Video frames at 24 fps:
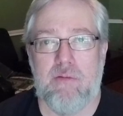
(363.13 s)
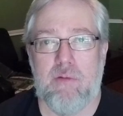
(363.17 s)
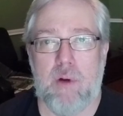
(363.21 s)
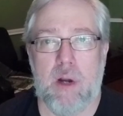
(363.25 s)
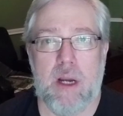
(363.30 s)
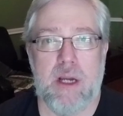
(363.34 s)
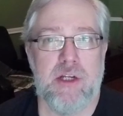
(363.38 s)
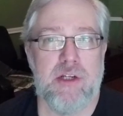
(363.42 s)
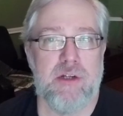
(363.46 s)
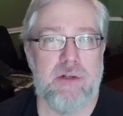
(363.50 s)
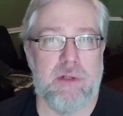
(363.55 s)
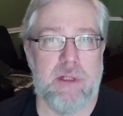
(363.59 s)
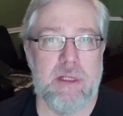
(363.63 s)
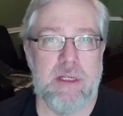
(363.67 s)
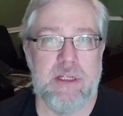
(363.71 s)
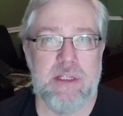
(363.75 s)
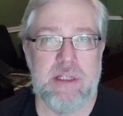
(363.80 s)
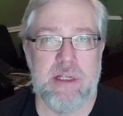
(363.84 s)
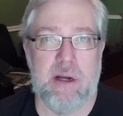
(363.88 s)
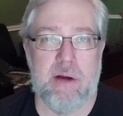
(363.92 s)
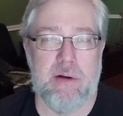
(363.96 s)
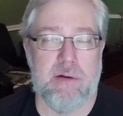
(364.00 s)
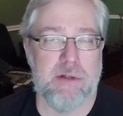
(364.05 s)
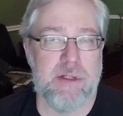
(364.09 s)
racially
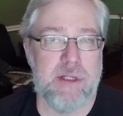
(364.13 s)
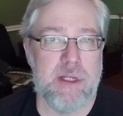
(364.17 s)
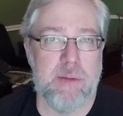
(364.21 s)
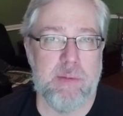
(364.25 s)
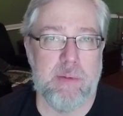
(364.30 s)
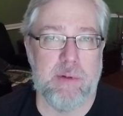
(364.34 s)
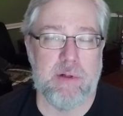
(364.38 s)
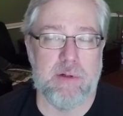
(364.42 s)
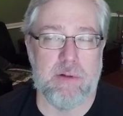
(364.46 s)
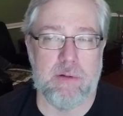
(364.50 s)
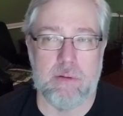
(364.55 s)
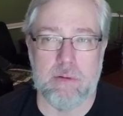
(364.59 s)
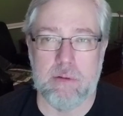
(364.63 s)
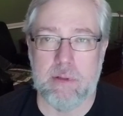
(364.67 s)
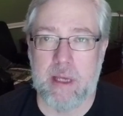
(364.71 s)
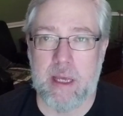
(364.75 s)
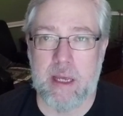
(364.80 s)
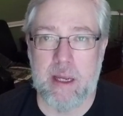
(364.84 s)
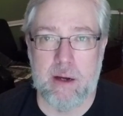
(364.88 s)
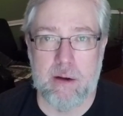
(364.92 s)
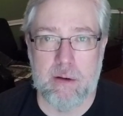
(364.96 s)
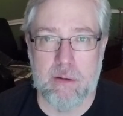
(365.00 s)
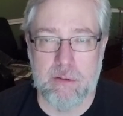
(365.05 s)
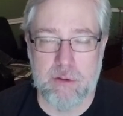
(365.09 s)
stereotypical
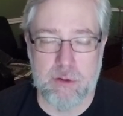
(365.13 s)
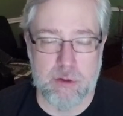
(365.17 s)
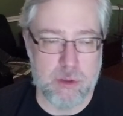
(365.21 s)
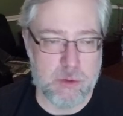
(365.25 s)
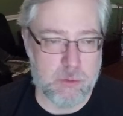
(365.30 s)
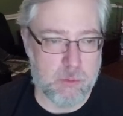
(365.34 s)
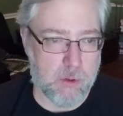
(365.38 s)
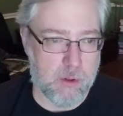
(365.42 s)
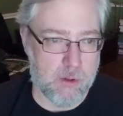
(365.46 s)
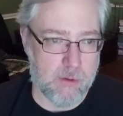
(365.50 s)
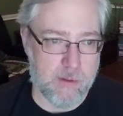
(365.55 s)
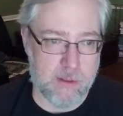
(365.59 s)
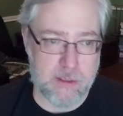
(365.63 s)
characters were.